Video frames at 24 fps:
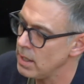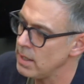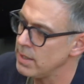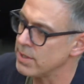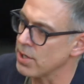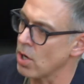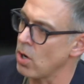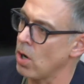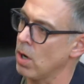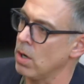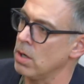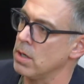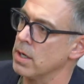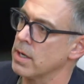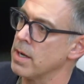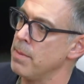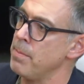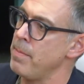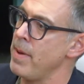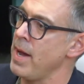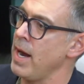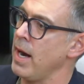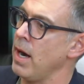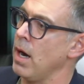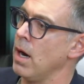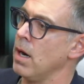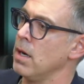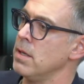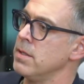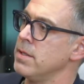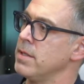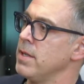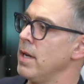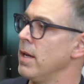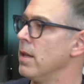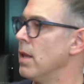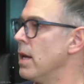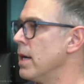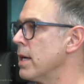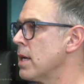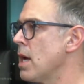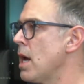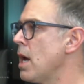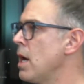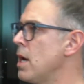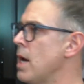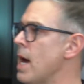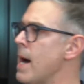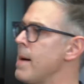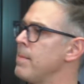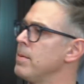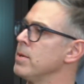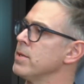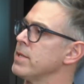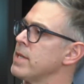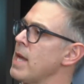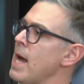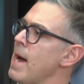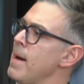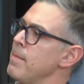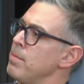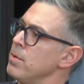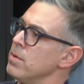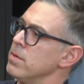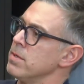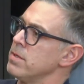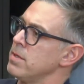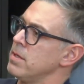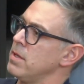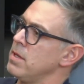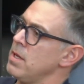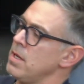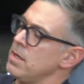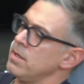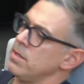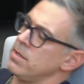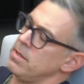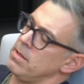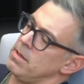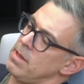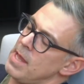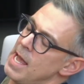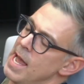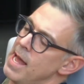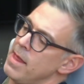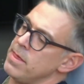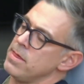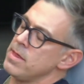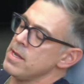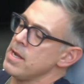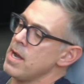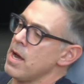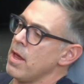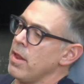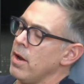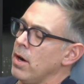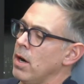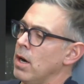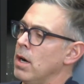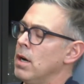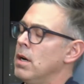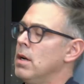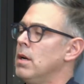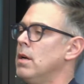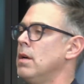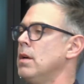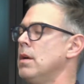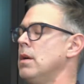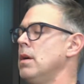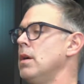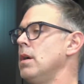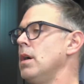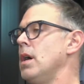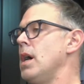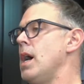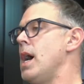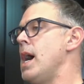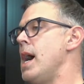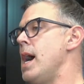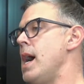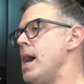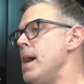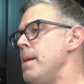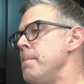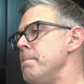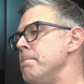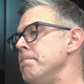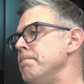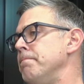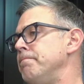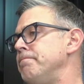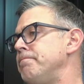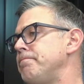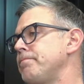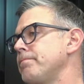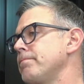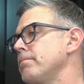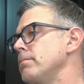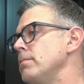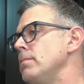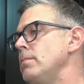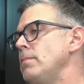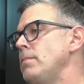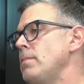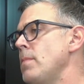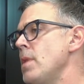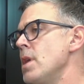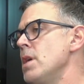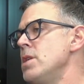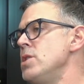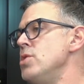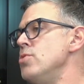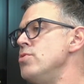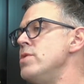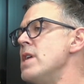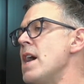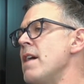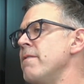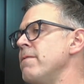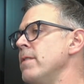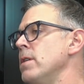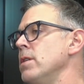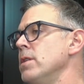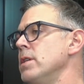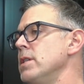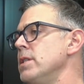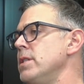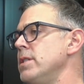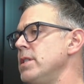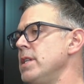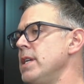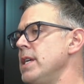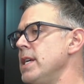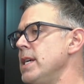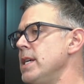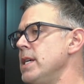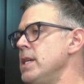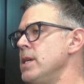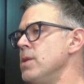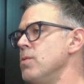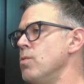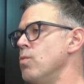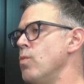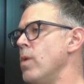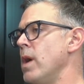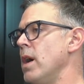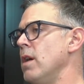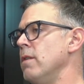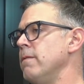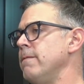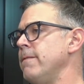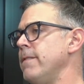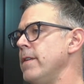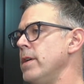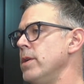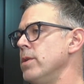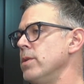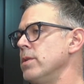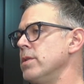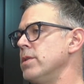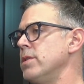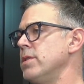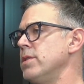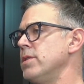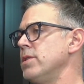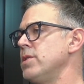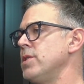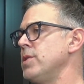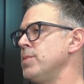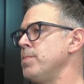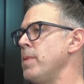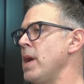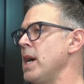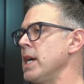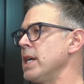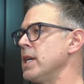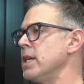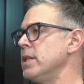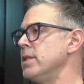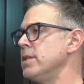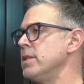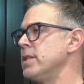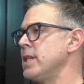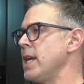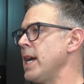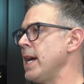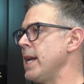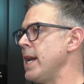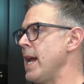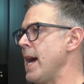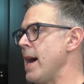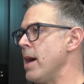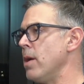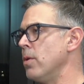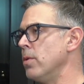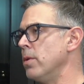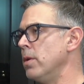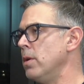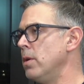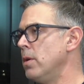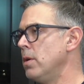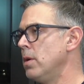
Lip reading: hard to compare and say like, hey, apples to apples, this, that, the other. You definitely see where folks spike and stand out.